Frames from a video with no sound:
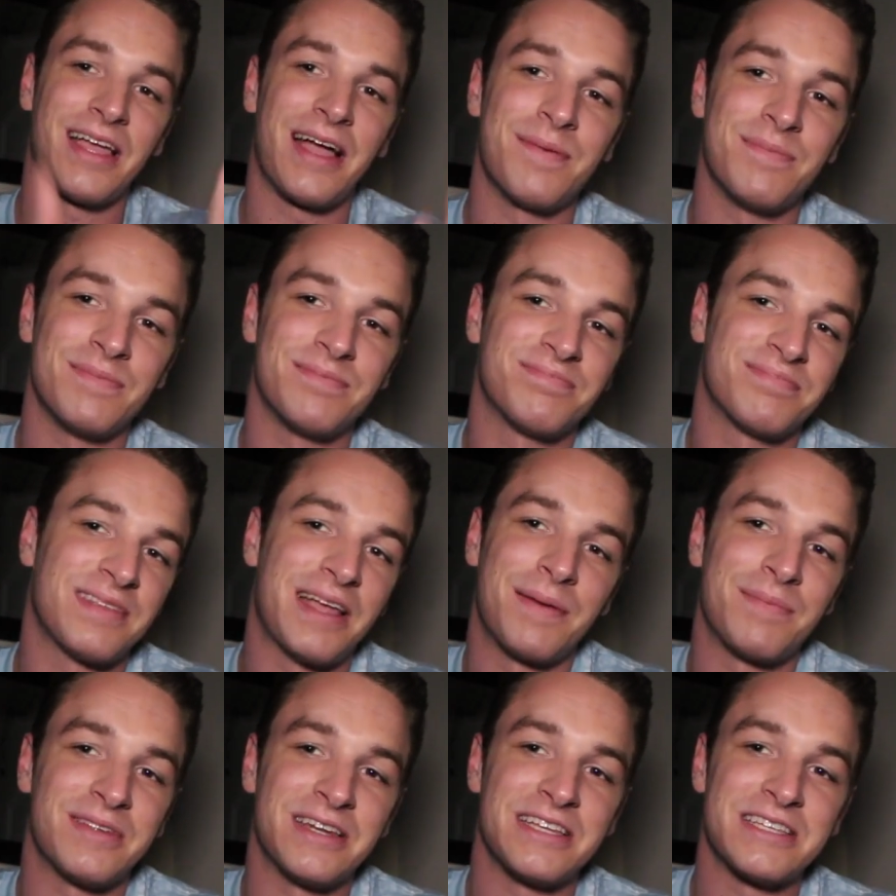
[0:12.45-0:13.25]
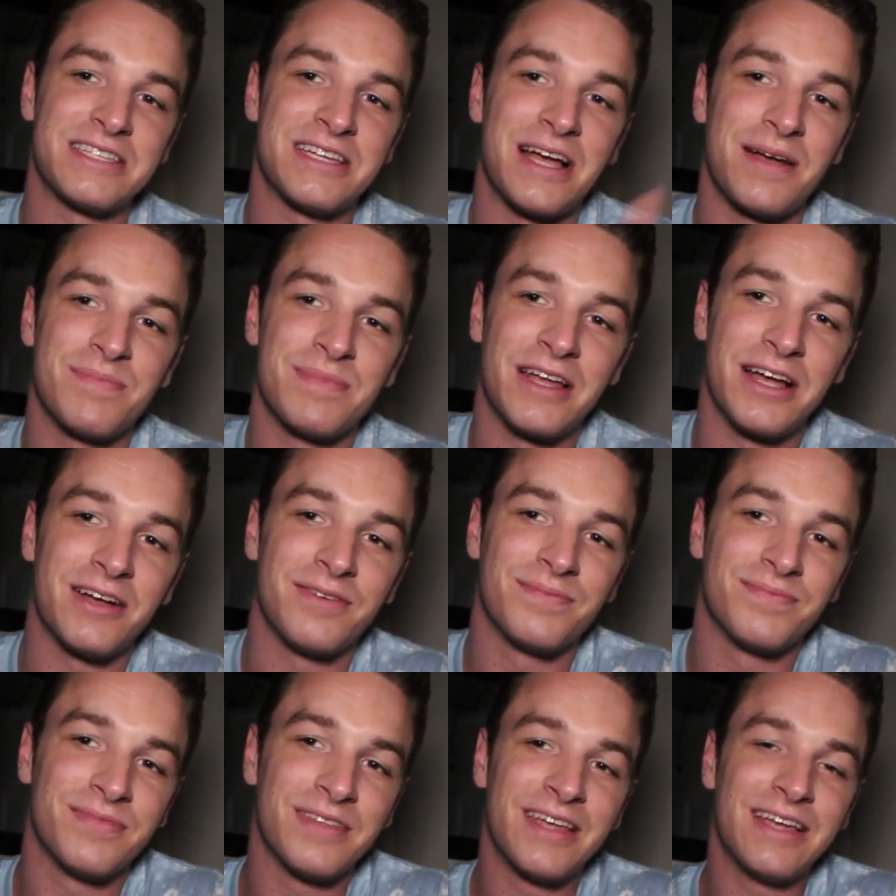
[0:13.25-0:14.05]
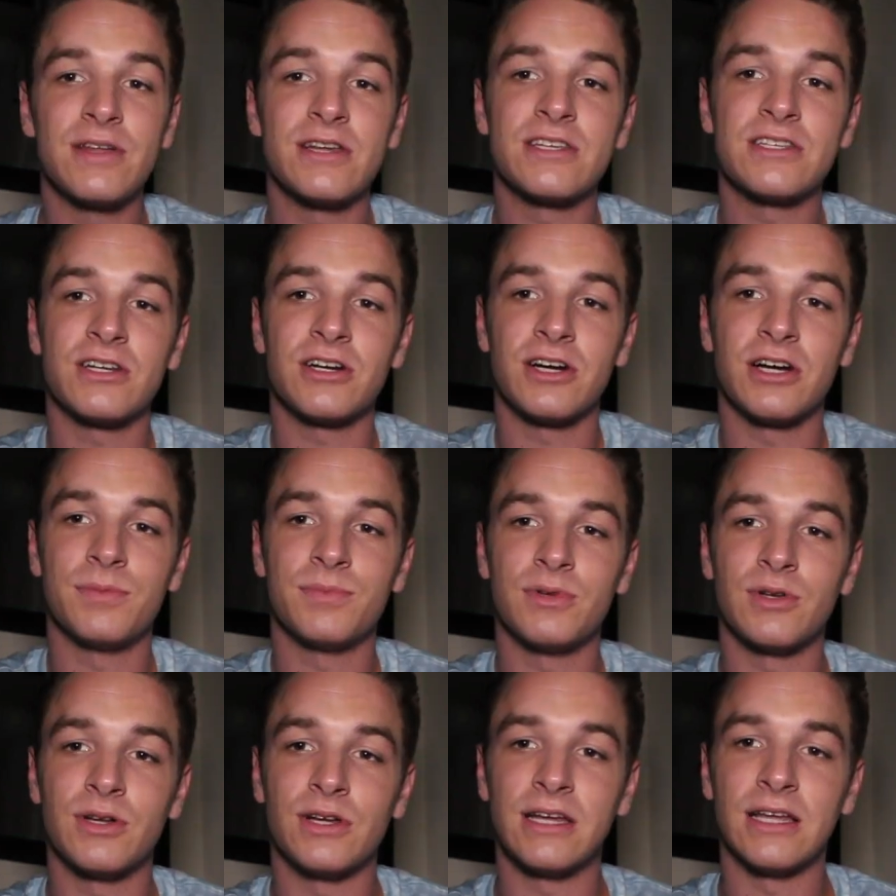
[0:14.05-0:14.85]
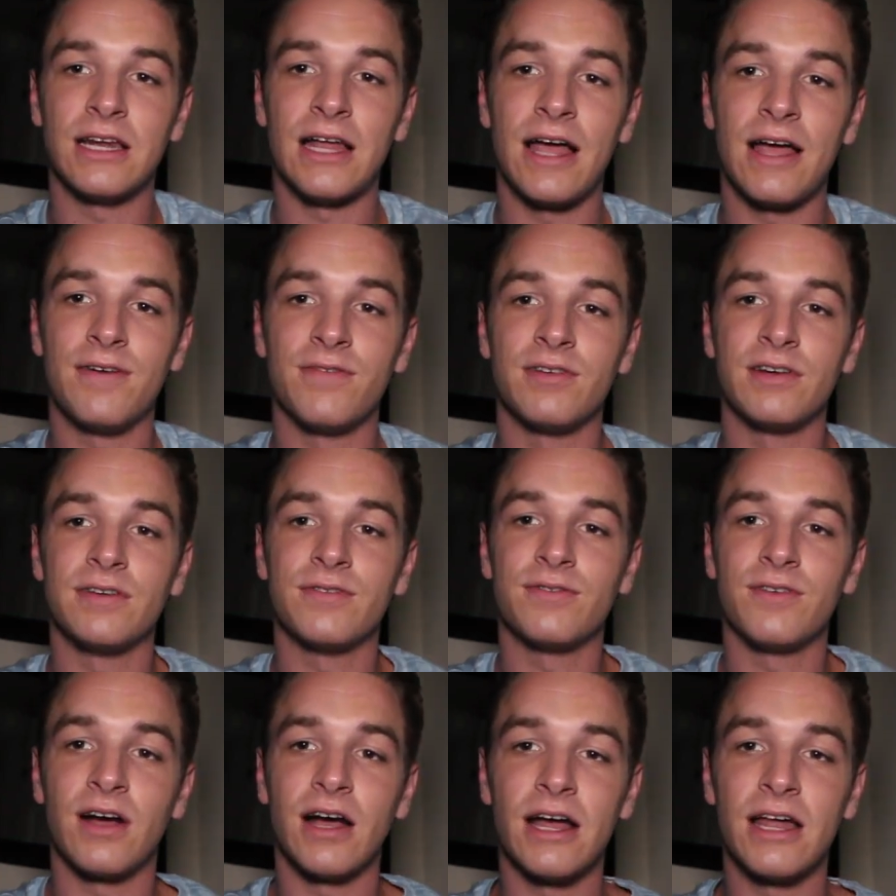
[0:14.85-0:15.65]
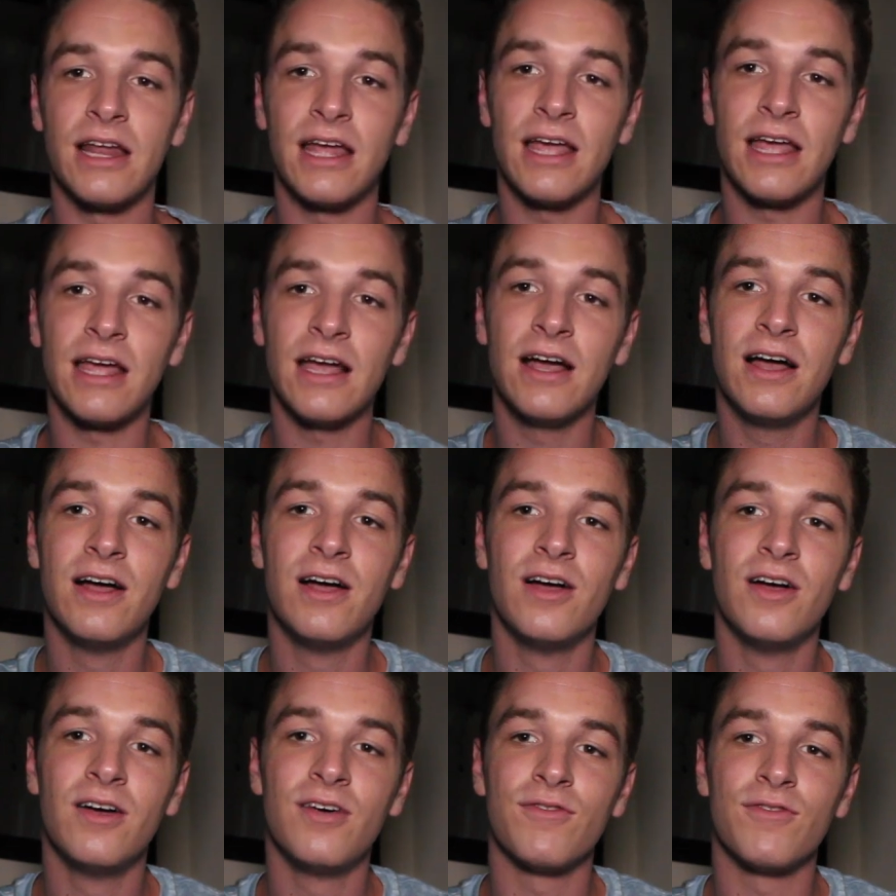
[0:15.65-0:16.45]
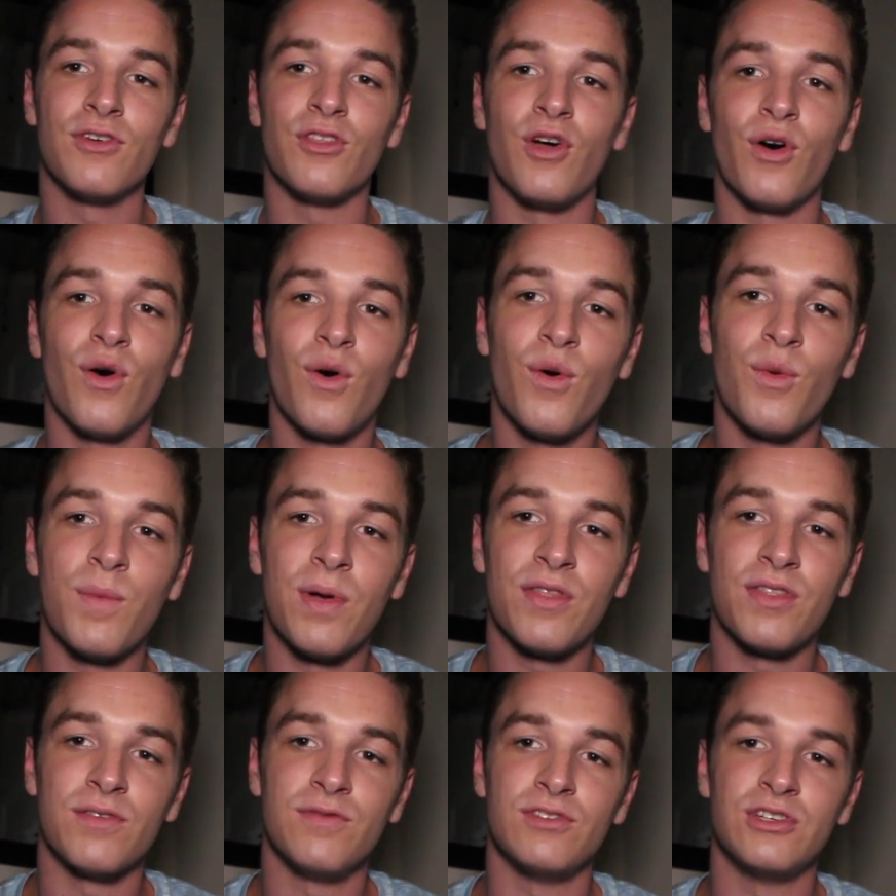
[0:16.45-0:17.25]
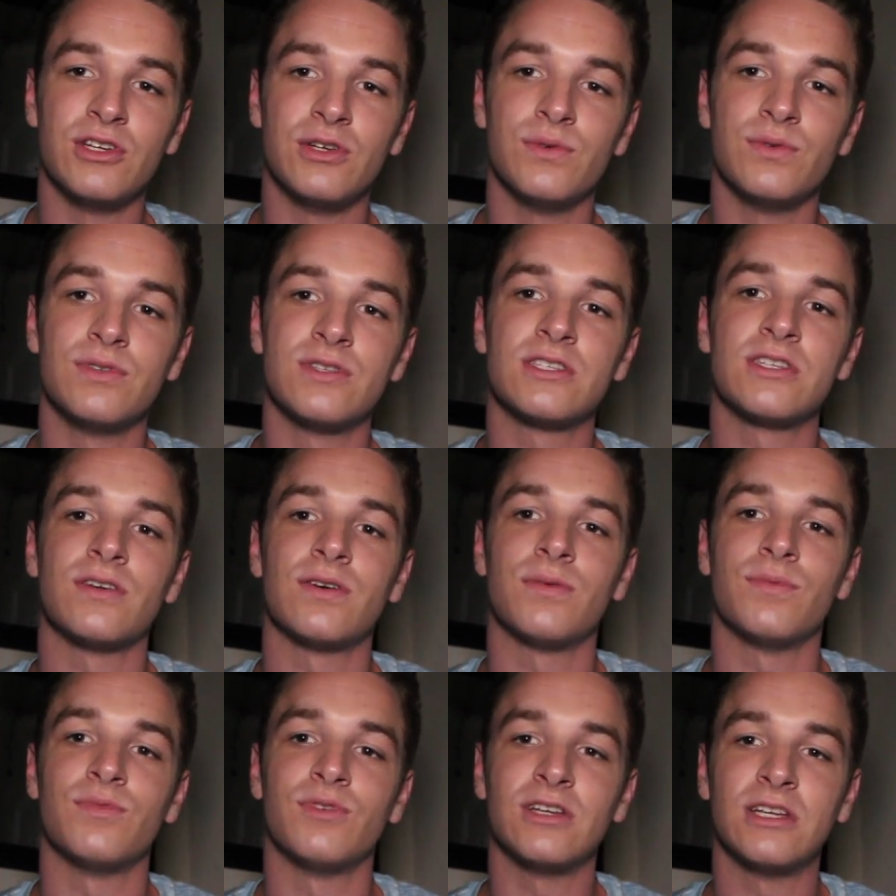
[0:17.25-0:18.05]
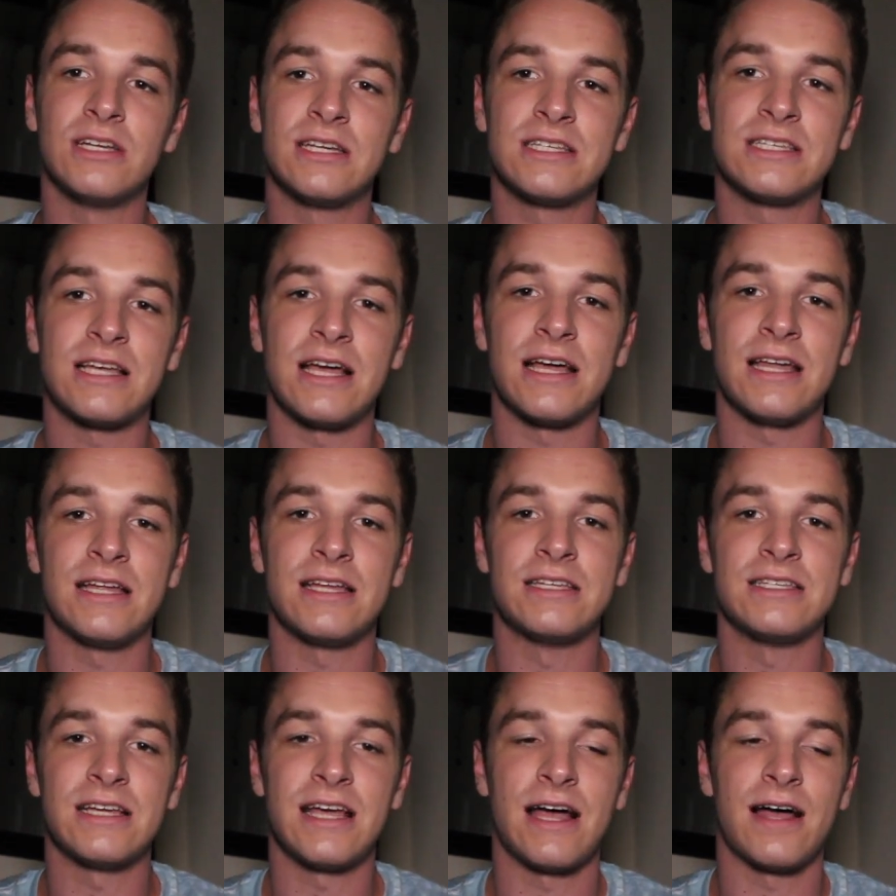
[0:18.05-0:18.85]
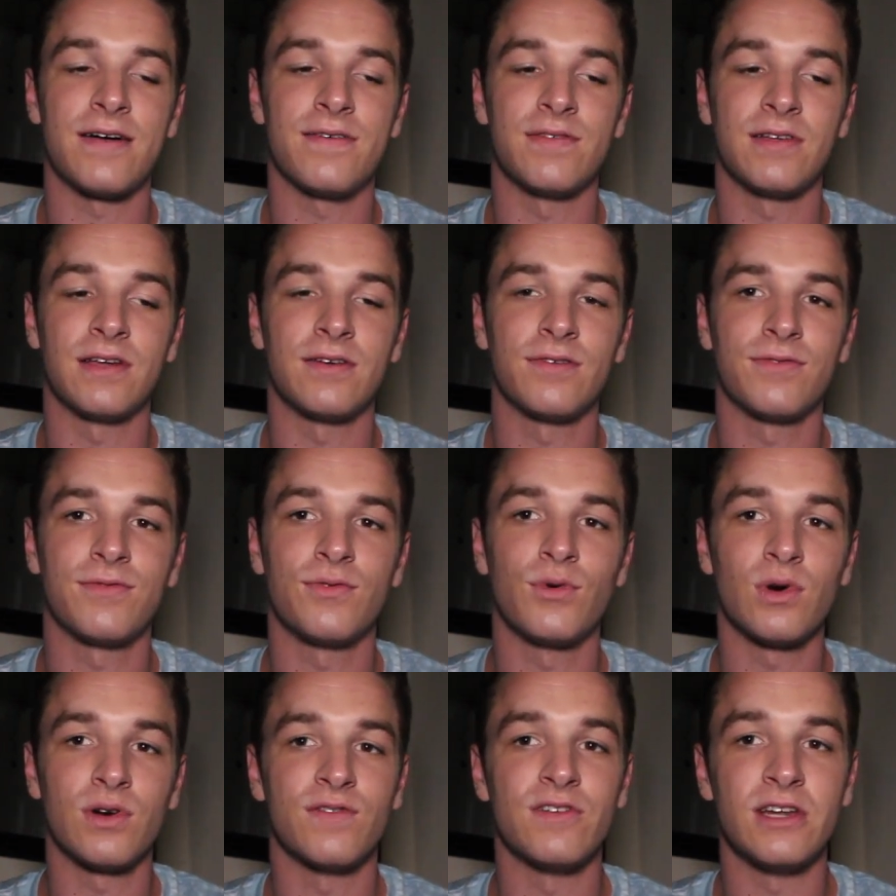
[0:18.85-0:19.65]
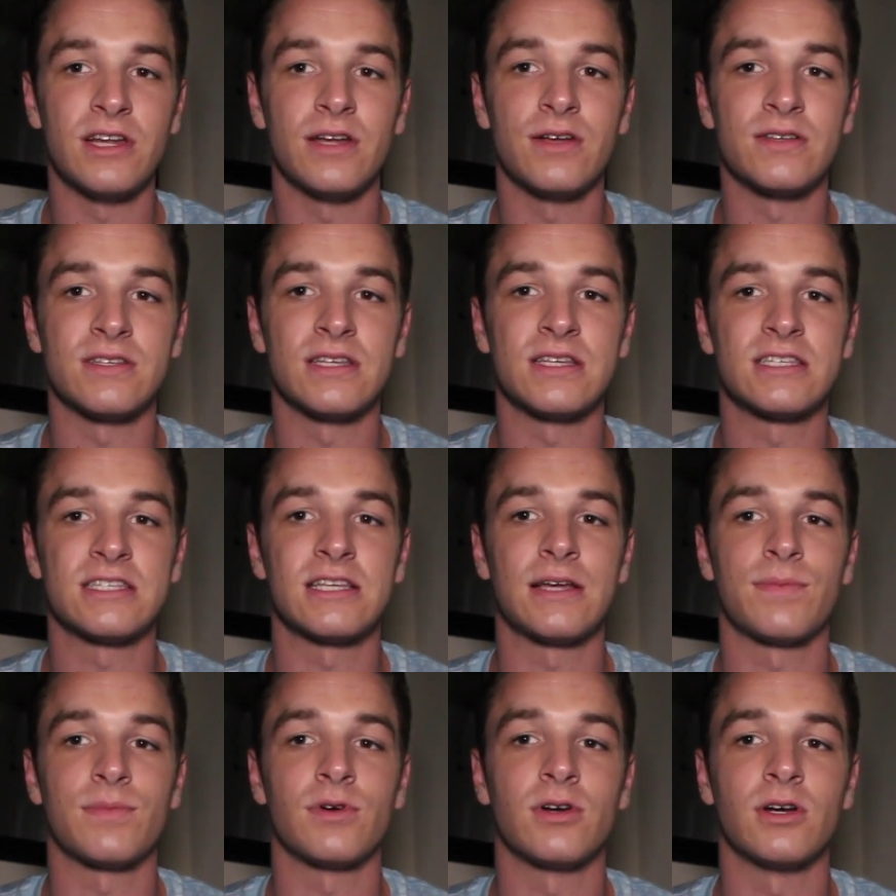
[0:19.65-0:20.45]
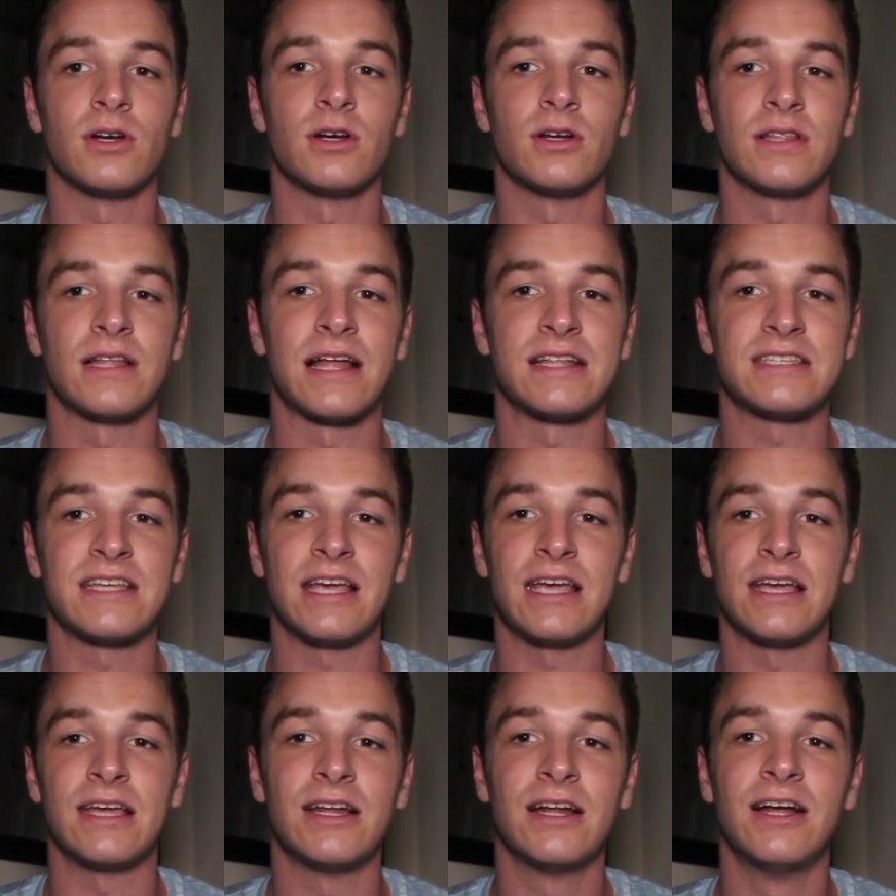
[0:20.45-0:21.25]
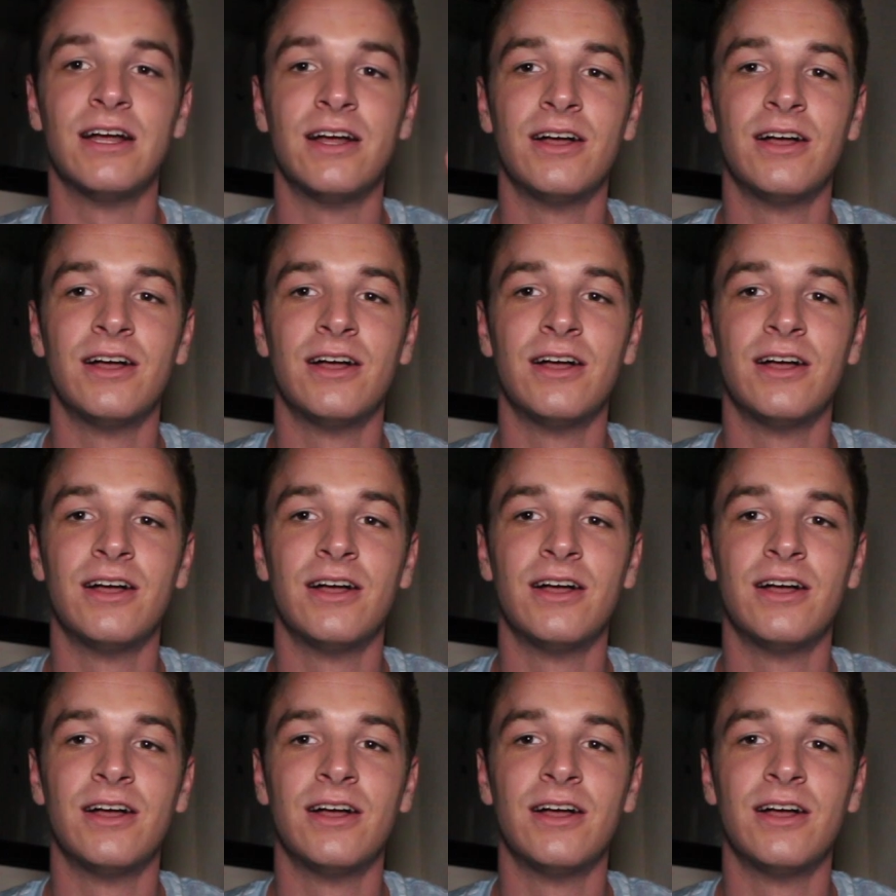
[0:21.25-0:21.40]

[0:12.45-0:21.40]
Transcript: I'm gonna stop now. I'm gonna start uploading every Friday for the whole month of June, so I'm really excited to have like 4 videos this summer. That's 8.